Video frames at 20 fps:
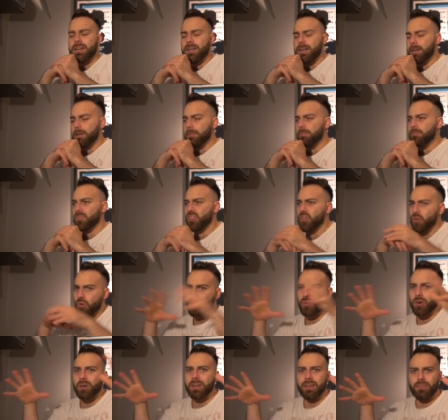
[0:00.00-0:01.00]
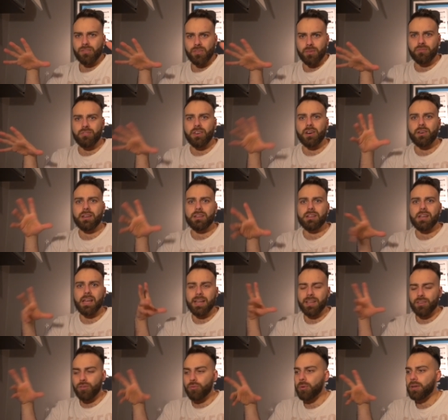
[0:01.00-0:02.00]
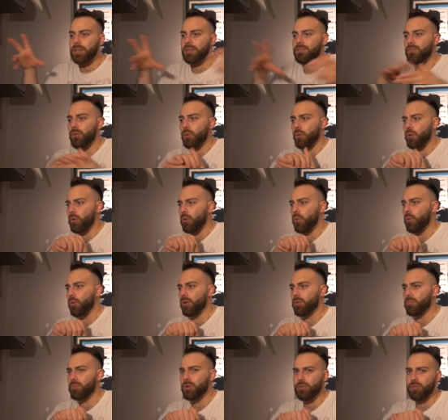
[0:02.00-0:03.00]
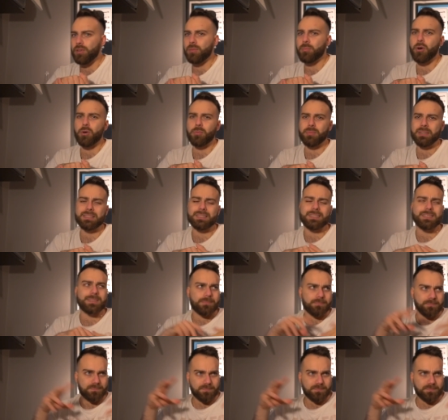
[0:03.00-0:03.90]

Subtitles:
Those are like some very A24 horror movie moments.